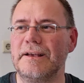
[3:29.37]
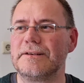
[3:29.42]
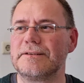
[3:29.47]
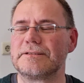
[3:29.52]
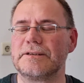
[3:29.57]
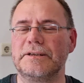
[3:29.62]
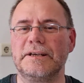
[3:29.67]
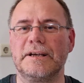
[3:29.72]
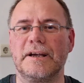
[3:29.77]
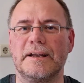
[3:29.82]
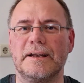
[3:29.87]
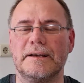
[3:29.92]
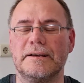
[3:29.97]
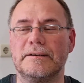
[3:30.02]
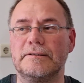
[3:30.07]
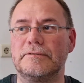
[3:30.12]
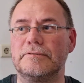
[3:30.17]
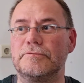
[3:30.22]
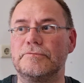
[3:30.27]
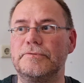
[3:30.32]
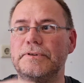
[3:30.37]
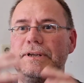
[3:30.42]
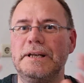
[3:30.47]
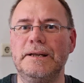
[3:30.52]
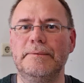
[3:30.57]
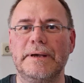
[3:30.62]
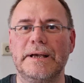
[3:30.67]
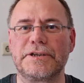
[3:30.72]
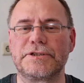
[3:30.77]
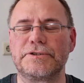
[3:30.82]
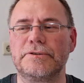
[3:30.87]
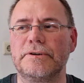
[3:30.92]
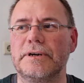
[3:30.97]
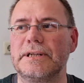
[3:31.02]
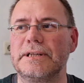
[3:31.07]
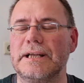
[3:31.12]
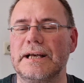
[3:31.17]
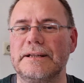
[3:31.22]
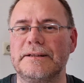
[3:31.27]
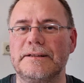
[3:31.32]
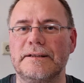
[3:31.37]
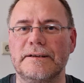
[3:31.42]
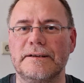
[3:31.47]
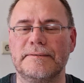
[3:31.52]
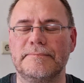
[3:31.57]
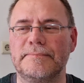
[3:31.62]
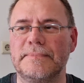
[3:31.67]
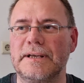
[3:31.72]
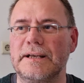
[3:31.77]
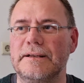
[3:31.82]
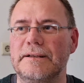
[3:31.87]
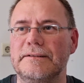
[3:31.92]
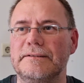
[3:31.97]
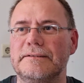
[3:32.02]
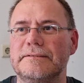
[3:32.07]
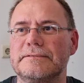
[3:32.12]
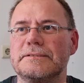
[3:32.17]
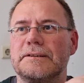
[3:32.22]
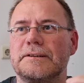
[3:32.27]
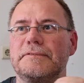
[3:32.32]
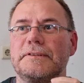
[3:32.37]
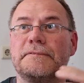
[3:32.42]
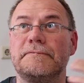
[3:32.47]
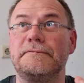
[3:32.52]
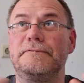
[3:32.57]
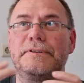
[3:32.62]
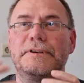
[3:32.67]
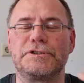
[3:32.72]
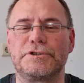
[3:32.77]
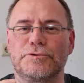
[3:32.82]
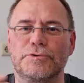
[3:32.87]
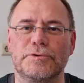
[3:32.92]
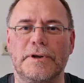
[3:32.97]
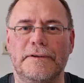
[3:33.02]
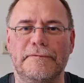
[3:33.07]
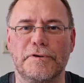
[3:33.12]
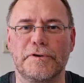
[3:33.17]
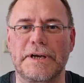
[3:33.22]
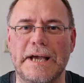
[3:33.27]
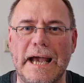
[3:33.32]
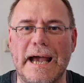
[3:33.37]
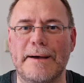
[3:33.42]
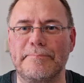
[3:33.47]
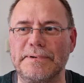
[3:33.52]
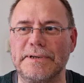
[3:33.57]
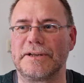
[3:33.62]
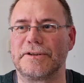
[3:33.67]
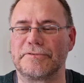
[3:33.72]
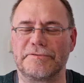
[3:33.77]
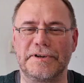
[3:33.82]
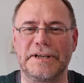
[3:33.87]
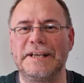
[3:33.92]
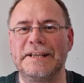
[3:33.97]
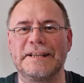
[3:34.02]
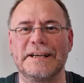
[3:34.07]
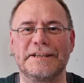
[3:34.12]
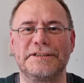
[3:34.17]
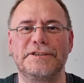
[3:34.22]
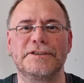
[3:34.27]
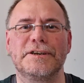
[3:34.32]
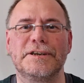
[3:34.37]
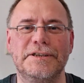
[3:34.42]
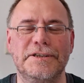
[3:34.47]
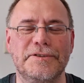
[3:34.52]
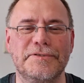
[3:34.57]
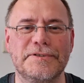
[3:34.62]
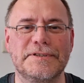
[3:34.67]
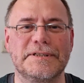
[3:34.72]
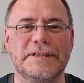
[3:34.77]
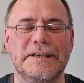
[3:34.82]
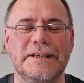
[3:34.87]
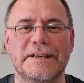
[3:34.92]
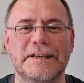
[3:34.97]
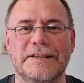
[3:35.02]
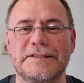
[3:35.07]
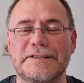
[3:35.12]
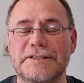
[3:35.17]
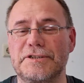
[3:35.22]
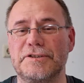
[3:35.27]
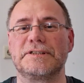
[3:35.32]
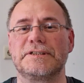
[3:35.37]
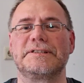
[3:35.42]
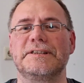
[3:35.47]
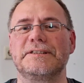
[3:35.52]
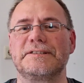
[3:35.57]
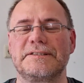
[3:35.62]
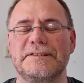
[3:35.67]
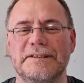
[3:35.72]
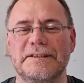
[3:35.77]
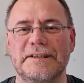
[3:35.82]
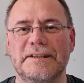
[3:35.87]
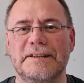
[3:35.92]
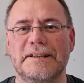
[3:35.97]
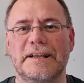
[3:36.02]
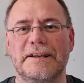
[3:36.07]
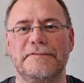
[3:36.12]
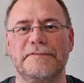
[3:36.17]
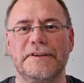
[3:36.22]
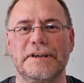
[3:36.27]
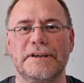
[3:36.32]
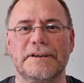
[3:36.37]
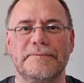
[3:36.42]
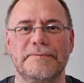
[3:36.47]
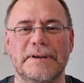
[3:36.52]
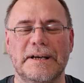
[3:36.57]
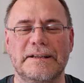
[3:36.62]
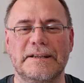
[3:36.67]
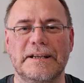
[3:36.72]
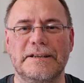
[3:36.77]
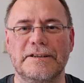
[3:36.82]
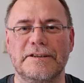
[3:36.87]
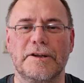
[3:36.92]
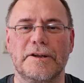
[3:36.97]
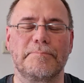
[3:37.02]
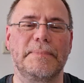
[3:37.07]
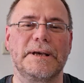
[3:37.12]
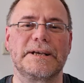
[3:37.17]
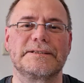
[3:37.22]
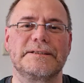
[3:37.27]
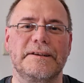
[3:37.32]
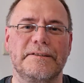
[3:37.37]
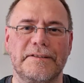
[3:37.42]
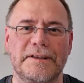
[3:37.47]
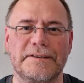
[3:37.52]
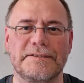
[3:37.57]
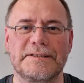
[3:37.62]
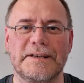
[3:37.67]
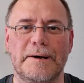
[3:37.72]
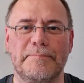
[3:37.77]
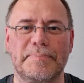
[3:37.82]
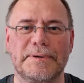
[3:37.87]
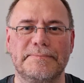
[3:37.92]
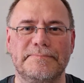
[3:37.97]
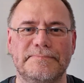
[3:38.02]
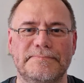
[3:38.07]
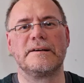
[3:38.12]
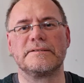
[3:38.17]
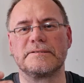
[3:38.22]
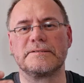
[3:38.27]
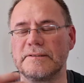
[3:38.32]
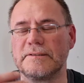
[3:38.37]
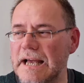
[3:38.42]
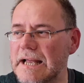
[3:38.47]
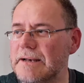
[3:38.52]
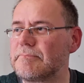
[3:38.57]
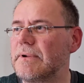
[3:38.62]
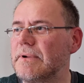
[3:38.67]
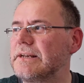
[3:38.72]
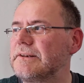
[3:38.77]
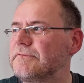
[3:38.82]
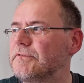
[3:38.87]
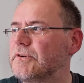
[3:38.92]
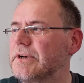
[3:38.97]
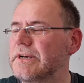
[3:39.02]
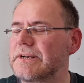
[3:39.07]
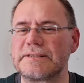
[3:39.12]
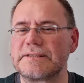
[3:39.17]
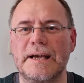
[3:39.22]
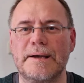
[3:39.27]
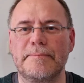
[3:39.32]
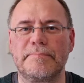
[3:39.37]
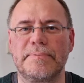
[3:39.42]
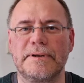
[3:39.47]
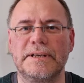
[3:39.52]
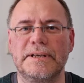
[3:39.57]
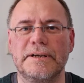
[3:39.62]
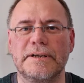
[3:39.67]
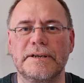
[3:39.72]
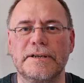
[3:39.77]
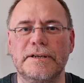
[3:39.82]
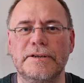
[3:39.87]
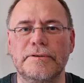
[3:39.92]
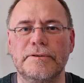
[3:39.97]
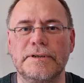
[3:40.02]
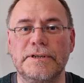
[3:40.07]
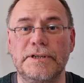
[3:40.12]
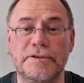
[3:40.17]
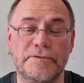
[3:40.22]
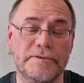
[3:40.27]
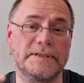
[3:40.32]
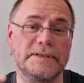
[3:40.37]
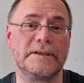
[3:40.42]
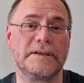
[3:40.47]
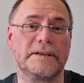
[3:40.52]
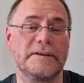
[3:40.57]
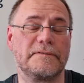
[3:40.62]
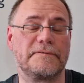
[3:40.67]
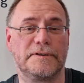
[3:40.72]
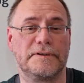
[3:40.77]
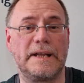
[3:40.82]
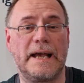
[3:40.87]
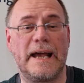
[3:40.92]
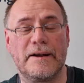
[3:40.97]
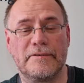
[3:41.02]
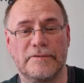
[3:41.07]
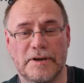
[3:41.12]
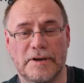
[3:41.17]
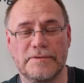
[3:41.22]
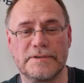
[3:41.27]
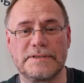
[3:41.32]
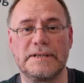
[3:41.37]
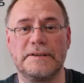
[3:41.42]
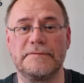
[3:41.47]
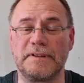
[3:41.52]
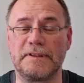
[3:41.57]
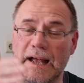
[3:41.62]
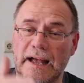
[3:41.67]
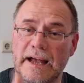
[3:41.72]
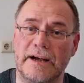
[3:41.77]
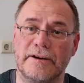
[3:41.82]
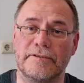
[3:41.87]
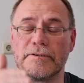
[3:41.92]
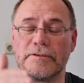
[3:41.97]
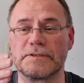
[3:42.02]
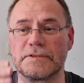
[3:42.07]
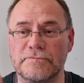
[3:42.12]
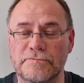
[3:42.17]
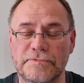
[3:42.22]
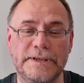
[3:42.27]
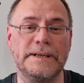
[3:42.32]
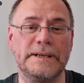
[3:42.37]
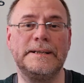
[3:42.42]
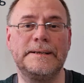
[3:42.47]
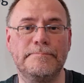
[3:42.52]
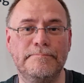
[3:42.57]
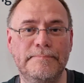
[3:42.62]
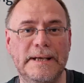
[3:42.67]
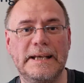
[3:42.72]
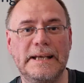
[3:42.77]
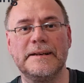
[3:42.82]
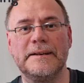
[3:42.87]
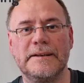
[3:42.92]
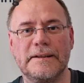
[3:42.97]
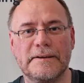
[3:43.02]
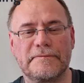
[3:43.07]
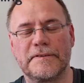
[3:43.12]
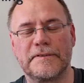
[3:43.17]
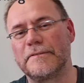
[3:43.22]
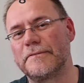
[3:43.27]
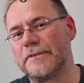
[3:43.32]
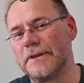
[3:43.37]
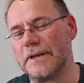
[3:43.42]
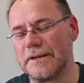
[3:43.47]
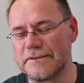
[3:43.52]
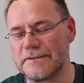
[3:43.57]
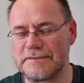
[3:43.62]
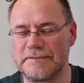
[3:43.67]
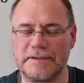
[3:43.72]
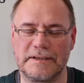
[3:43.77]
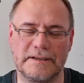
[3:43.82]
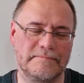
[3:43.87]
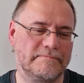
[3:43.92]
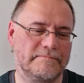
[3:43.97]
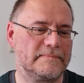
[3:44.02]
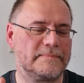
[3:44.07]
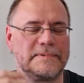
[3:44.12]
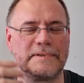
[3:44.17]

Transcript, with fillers: So you gotta really make sure that the sort of the visual vocabulary that you're using, it is consistent in that figure and that you're not mixing things up. So that might, for example, include using different arrows if the arrows really mean different things. You can